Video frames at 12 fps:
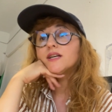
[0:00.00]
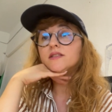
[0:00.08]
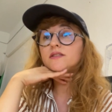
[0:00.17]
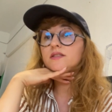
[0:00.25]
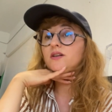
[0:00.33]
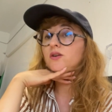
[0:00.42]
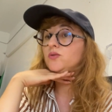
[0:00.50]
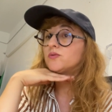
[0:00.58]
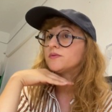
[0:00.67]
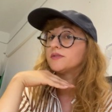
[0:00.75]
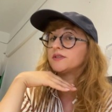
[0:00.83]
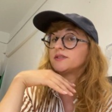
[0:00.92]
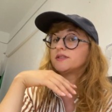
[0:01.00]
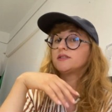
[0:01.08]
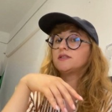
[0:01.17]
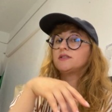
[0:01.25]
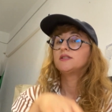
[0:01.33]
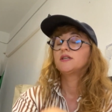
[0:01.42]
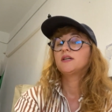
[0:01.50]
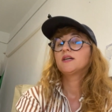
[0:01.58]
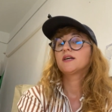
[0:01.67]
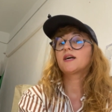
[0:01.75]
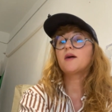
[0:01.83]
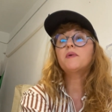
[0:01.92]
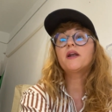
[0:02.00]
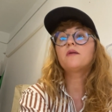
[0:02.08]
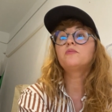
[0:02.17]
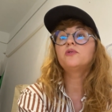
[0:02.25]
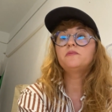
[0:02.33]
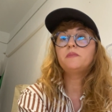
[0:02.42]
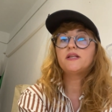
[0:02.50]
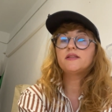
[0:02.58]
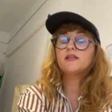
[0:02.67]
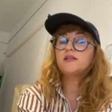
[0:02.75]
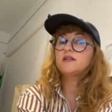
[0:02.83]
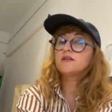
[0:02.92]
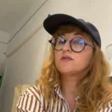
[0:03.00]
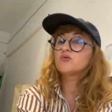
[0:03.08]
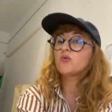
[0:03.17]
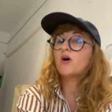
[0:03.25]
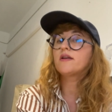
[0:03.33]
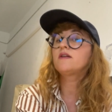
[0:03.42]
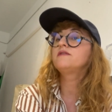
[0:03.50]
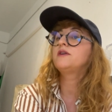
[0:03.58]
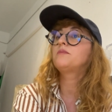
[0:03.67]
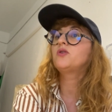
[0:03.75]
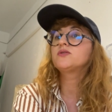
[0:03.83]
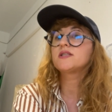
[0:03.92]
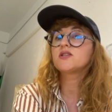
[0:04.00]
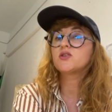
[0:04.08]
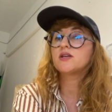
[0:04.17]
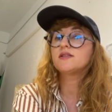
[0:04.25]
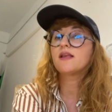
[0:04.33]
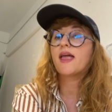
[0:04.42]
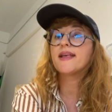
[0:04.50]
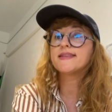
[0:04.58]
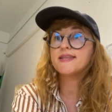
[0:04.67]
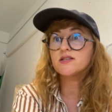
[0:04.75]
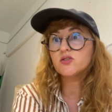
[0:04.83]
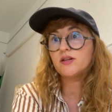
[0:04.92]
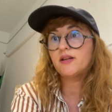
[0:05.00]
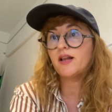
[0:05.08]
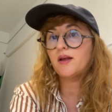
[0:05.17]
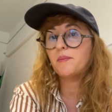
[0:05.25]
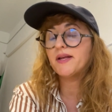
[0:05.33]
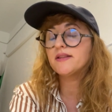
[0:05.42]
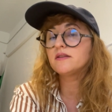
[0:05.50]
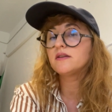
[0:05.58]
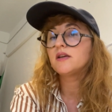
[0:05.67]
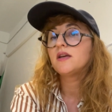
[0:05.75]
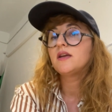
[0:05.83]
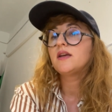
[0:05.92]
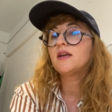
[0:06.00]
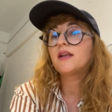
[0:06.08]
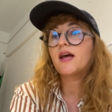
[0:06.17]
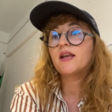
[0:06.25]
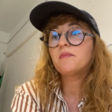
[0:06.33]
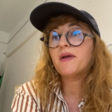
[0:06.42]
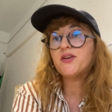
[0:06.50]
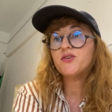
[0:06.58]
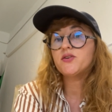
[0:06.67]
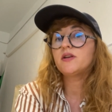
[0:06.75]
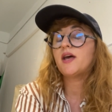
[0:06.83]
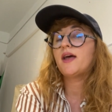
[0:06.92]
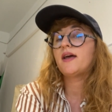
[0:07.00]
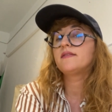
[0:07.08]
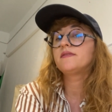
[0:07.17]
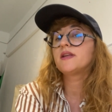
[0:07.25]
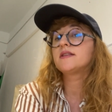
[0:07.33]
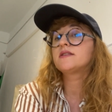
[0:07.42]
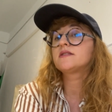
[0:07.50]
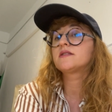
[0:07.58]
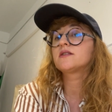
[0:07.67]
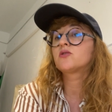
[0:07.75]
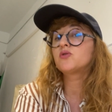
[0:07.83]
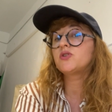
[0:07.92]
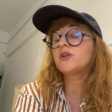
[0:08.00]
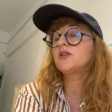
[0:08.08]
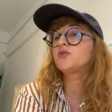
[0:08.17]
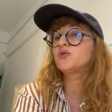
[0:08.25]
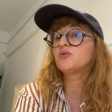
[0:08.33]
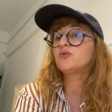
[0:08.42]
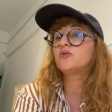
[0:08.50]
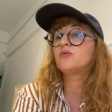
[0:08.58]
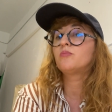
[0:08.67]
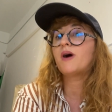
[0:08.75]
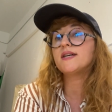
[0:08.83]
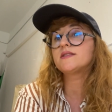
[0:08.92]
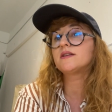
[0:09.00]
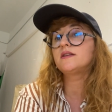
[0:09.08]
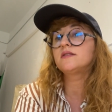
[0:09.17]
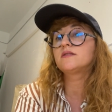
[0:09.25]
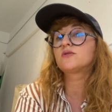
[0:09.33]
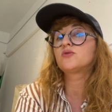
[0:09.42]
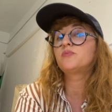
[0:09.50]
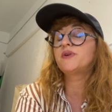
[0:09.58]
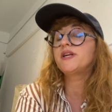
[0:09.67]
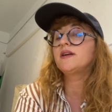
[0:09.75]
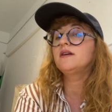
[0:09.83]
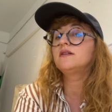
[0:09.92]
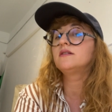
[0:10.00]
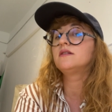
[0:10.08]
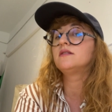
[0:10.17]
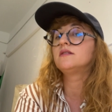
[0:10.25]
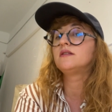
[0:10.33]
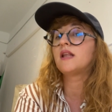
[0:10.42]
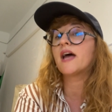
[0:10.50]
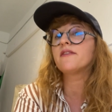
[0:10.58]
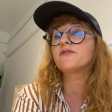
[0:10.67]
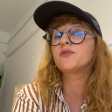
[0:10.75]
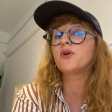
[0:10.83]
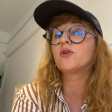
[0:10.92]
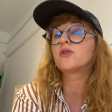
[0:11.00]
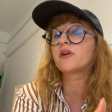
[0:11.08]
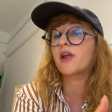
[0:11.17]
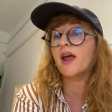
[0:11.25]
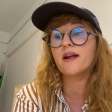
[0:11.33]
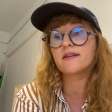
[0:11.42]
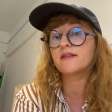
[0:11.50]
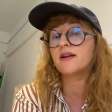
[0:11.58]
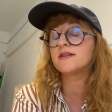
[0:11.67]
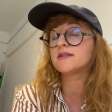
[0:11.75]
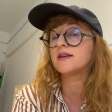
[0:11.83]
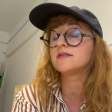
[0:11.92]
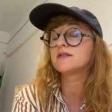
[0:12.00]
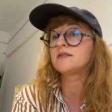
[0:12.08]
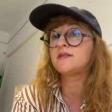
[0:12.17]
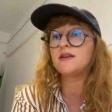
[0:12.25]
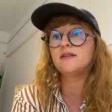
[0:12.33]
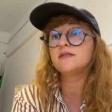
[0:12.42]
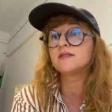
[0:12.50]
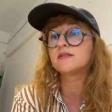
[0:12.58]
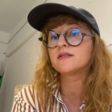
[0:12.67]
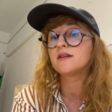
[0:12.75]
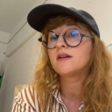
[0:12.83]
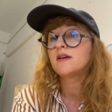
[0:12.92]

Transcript: So, camera movement is one of the most essential elements in animation, and it's crucial to master it to bring life to your characters and scenes.